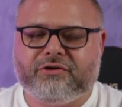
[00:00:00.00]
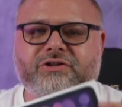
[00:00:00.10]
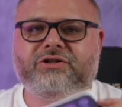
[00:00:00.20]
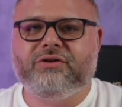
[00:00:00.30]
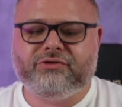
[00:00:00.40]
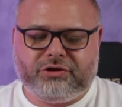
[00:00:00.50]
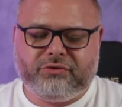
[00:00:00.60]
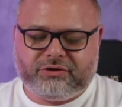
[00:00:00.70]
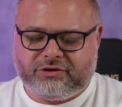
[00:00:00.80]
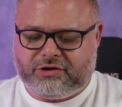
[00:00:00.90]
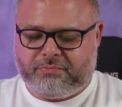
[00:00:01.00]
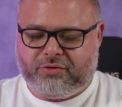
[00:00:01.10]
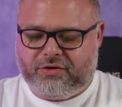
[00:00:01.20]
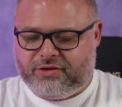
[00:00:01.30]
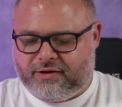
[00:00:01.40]
still choosing to
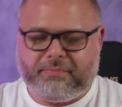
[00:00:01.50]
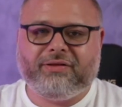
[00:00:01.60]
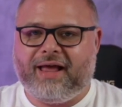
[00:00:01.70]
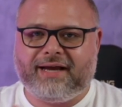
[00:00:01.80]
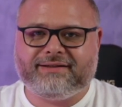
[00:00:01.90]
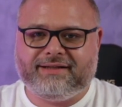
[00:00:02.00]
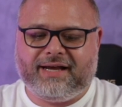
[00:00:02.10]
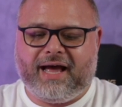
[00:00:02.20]
put the plastic